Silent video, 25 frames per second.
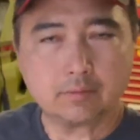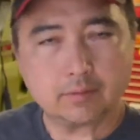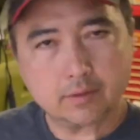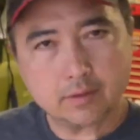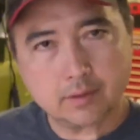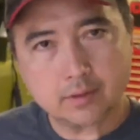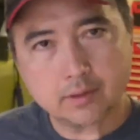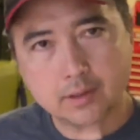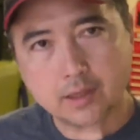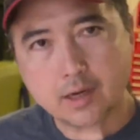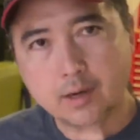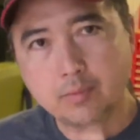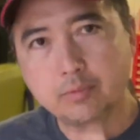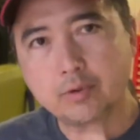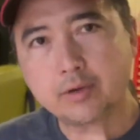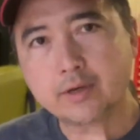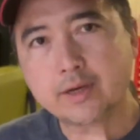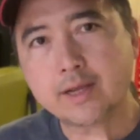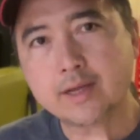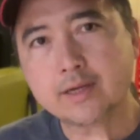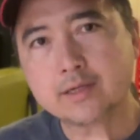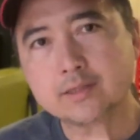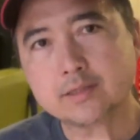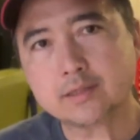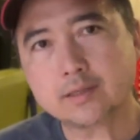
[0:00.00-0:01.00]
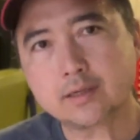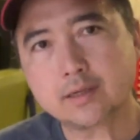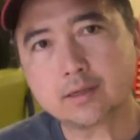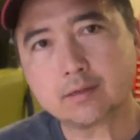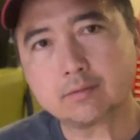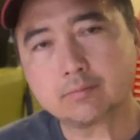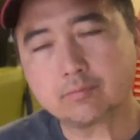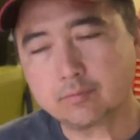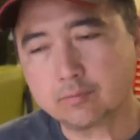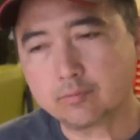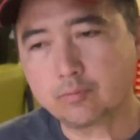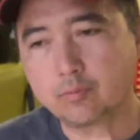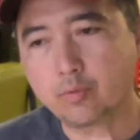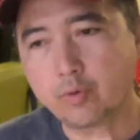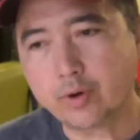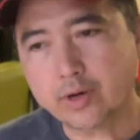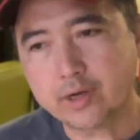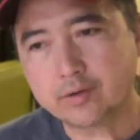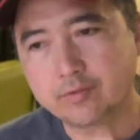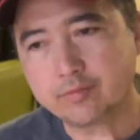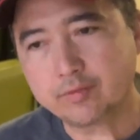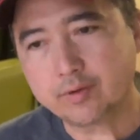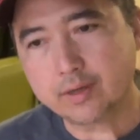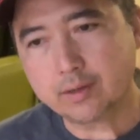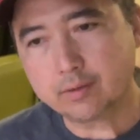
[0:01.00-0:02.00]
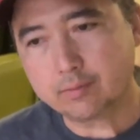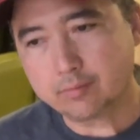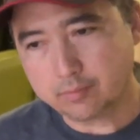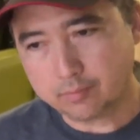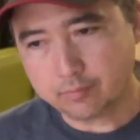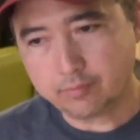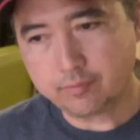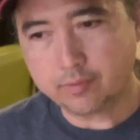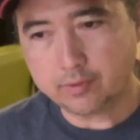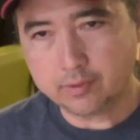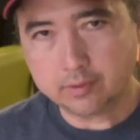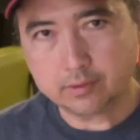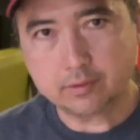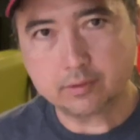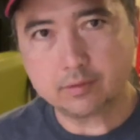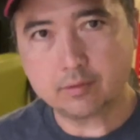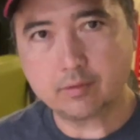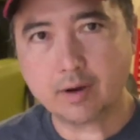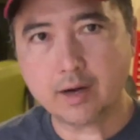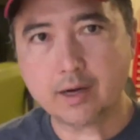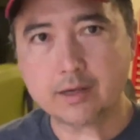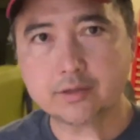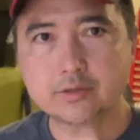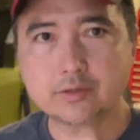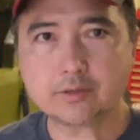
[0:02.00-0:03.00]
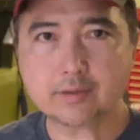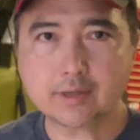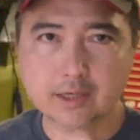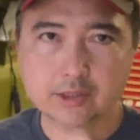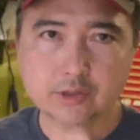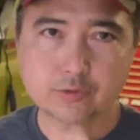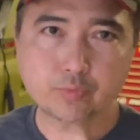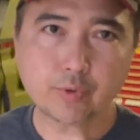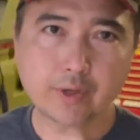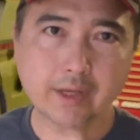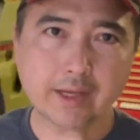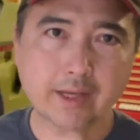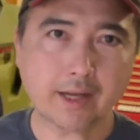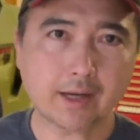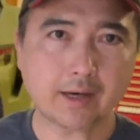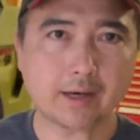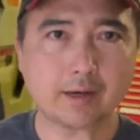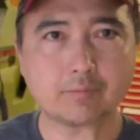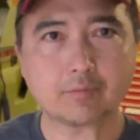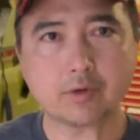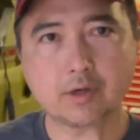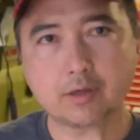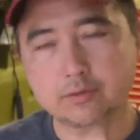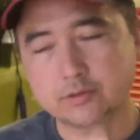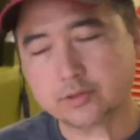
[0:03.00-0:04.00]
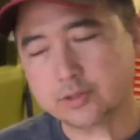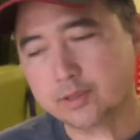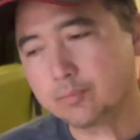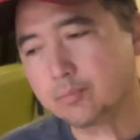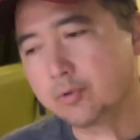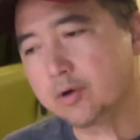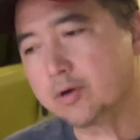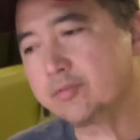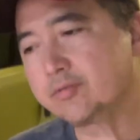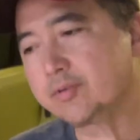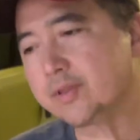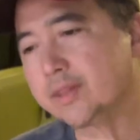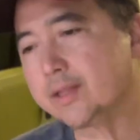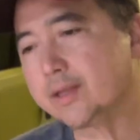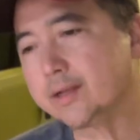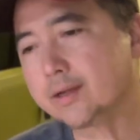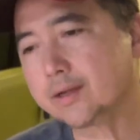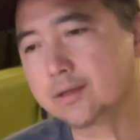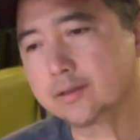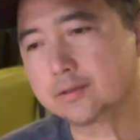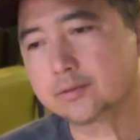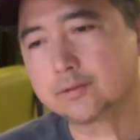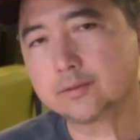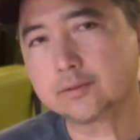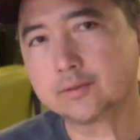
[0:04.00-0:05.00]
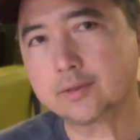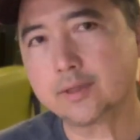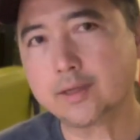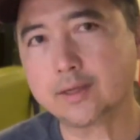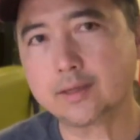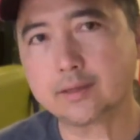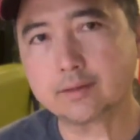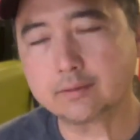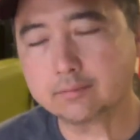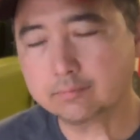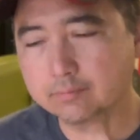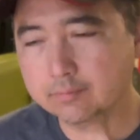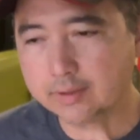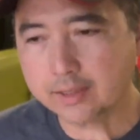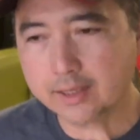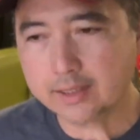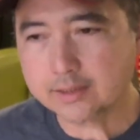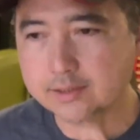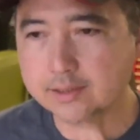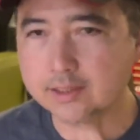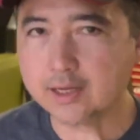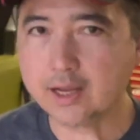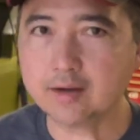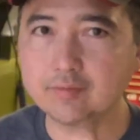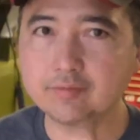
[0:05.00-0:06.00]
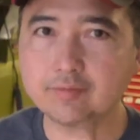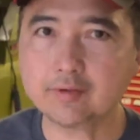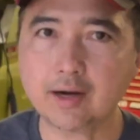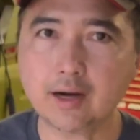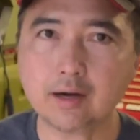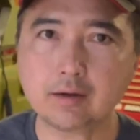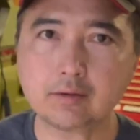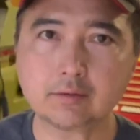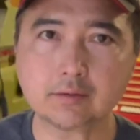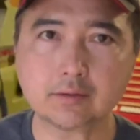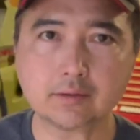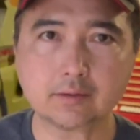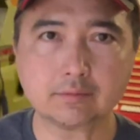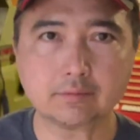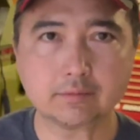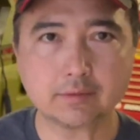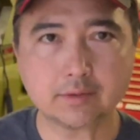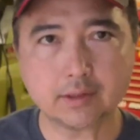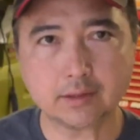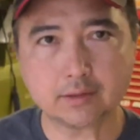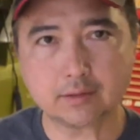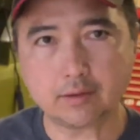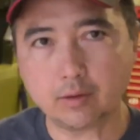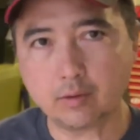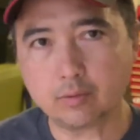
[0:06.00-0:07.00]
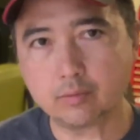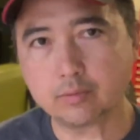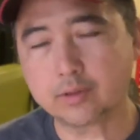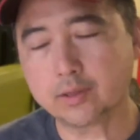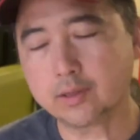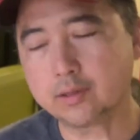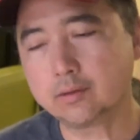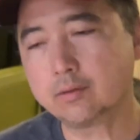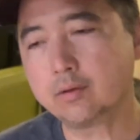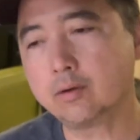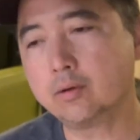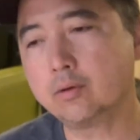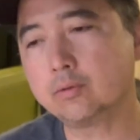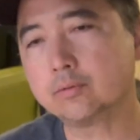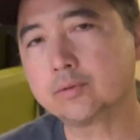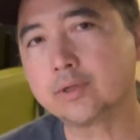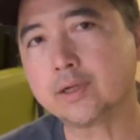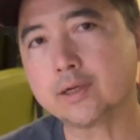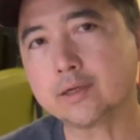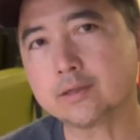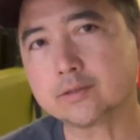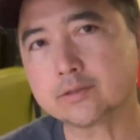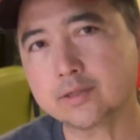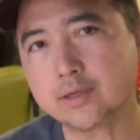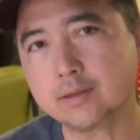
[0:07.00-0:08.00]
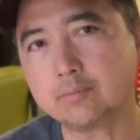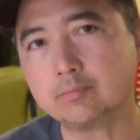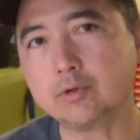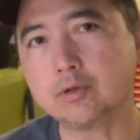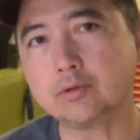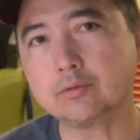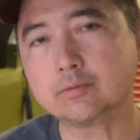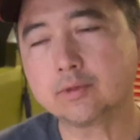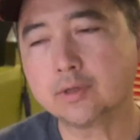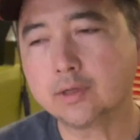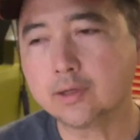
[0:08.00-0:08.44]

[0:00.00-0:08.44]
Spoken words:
in a couple of days and then waiting for it to dry. So next weekend I'm gonna assemble everything. It should take less than half an hour to get the whole thing assembled.